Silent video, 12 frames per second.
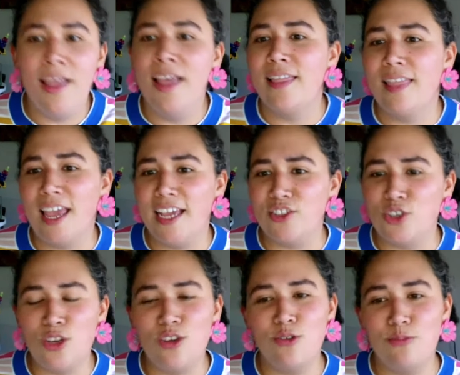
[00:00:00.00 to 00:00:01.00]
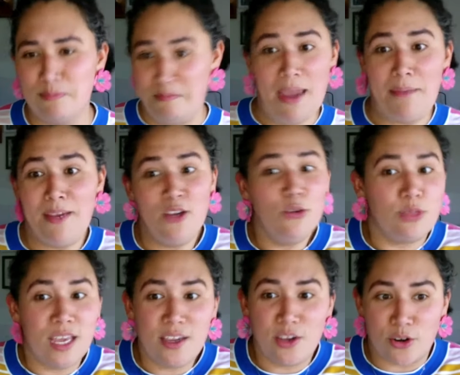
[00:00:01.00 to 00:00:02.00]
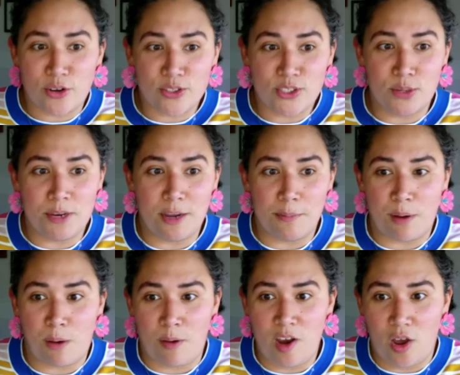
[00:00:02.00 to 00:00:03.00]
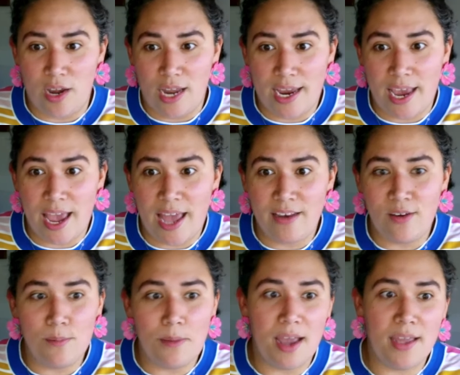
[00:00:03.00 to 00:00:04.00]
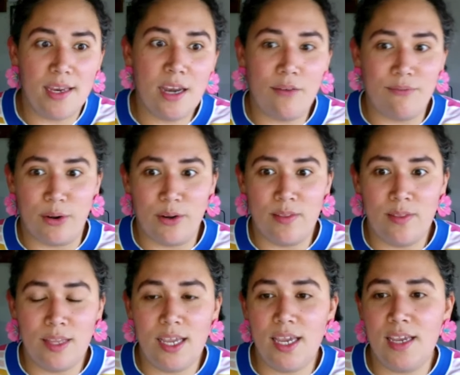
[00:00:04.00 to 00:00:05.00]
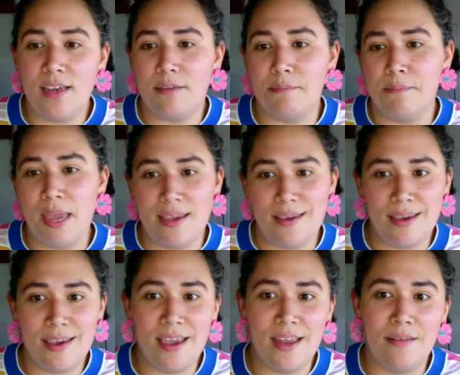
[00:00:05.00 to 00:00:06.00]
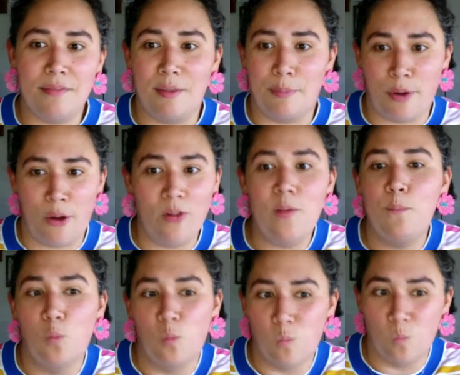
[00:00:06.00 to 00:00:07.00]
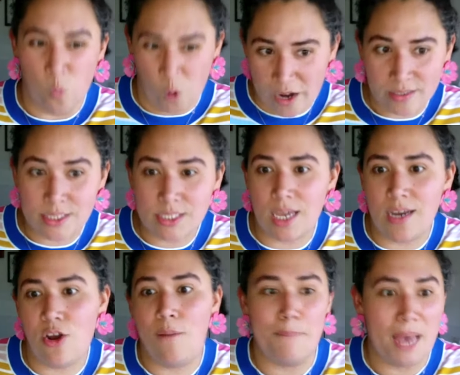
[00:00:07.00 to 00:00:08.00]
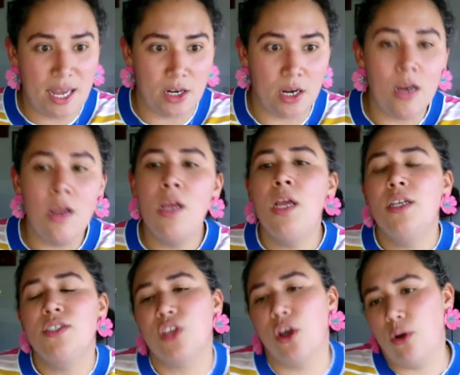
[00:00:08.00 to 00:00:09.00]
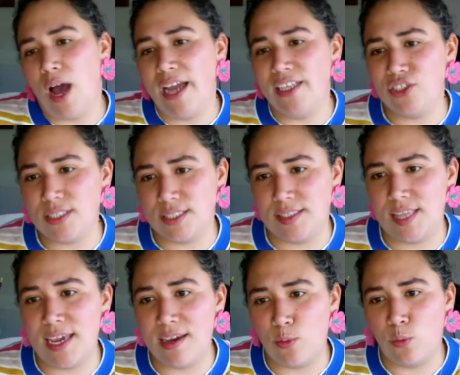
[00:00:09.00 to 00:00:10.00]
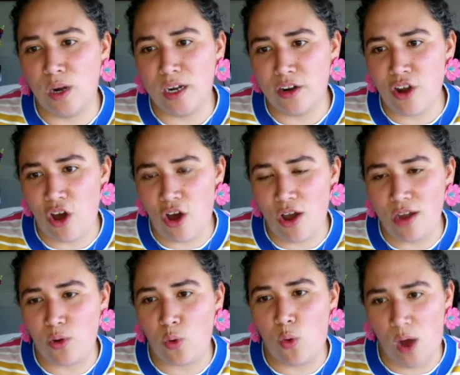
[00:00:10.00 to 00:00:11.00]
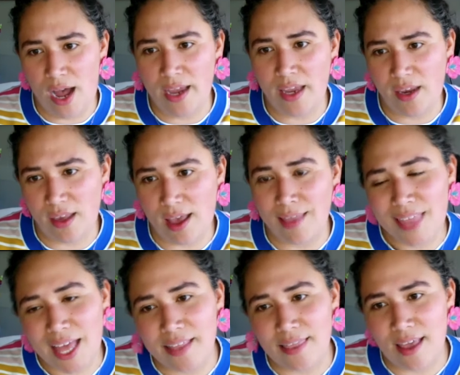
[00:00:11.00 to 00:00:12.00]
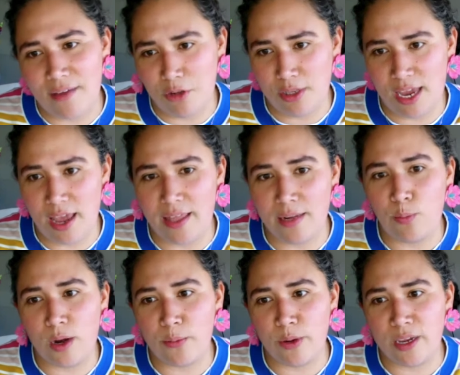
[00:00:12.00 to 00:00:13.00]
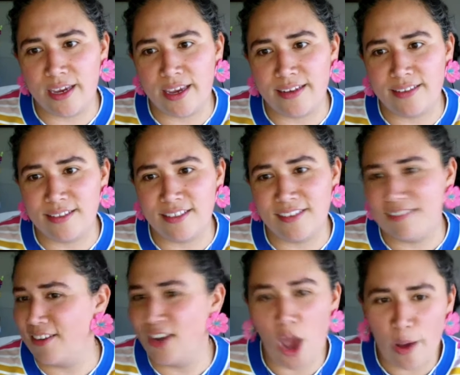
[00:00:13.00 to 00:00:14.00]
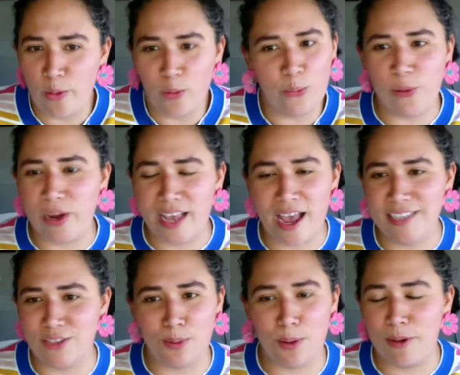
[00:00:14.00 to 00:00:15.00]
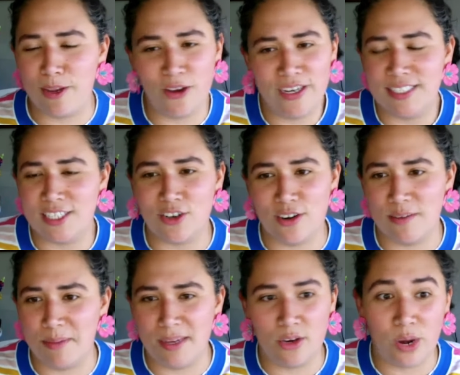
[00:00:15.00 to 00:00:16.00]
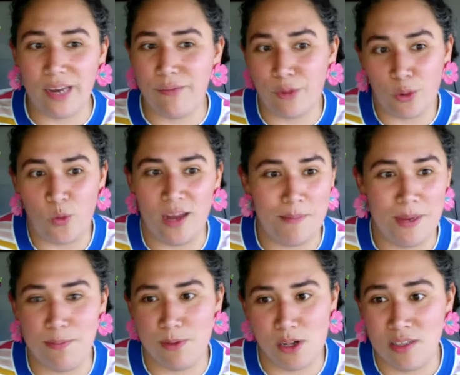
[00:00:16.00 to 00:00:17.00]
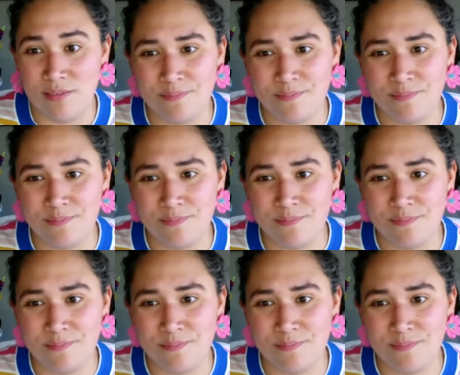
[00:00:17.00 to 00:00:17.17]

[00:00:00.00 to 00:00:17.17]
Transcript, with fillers: Like, maybe you think you're consuming a probiotic and you might inadvertently making it the problem worse and not better. So I just think we're not quite at that level yet where we can know what kinds of probiotics are going to be great for what people.